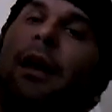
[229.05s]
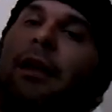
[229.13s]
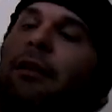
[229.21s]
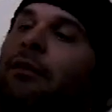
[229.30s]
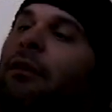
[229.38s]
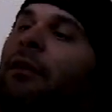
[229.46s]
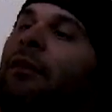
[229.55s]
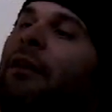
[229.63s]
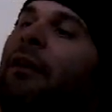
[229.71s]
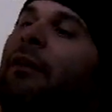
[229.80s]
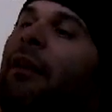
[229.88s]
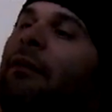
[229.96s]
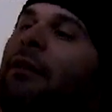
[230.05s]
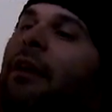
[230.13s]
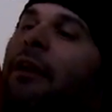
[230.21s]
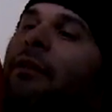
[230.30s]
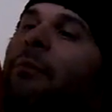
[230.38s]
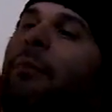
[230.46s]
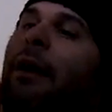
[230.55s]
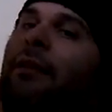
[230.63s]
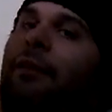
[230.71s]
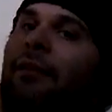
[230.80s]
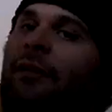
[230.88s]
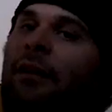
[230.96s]
And as you can see, it's held together by
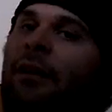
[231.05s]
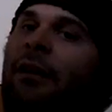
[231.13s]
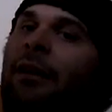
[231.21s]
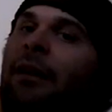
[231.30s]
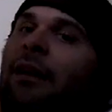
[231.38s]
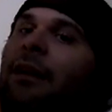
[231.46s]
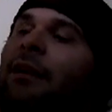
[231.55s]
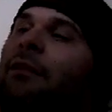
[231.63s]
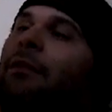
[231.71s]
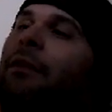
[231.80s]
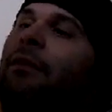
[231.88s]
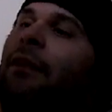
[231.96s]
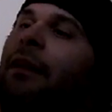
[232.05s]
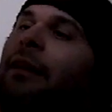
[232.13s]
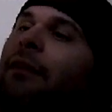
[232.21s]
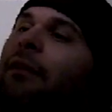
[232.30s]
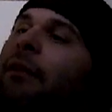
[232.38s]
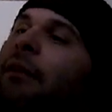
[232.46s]
this, looks like it's